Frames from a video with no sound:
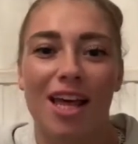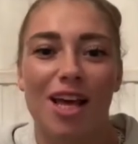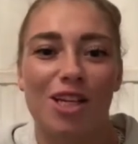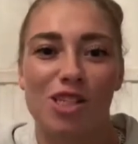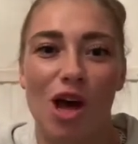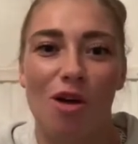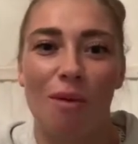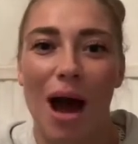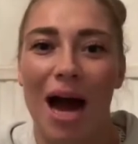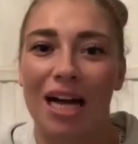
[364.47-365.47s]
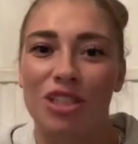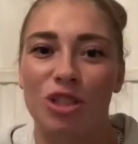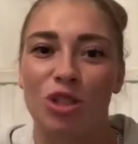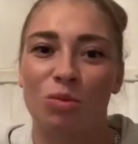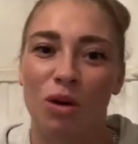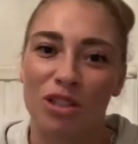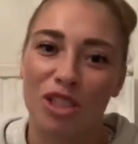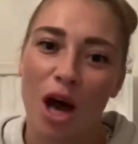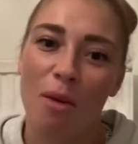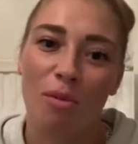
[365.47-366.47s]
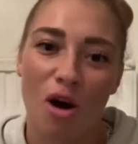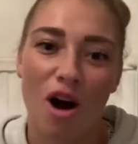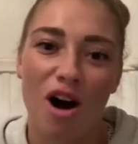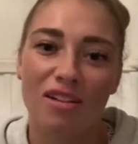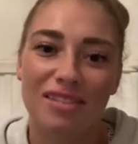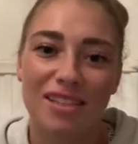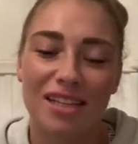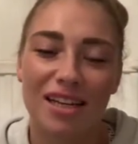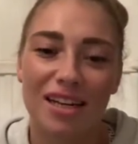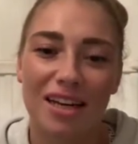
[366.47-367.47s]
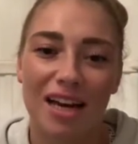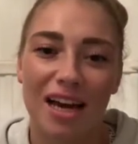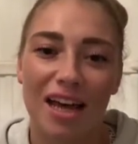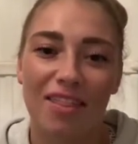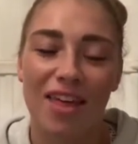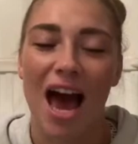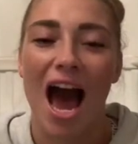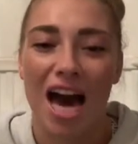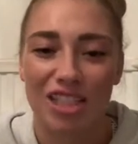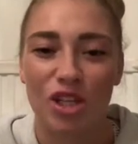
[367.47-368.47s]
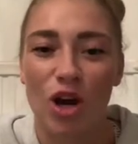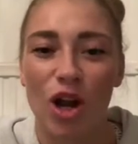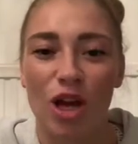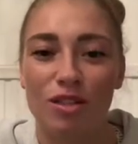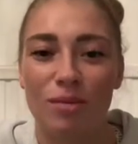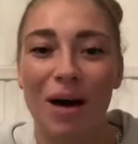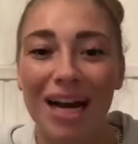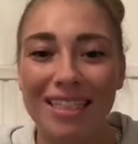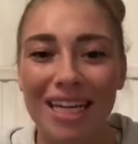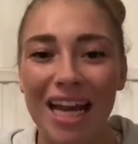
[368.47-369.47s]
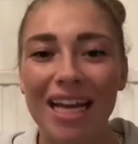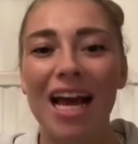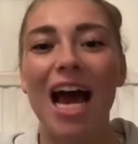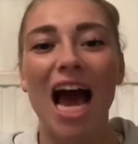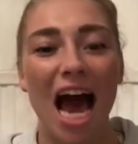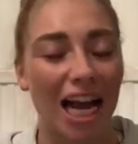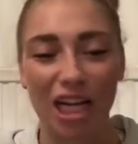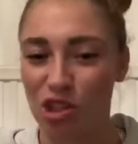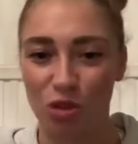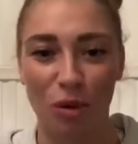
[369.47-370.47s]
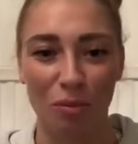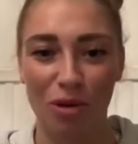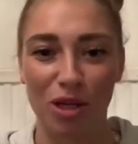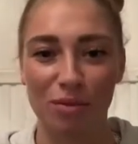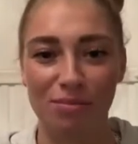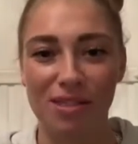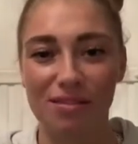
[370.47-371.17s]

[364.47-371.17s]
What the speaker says: So I just want a bra that hasn't got loads of padding in, and I just want boobs.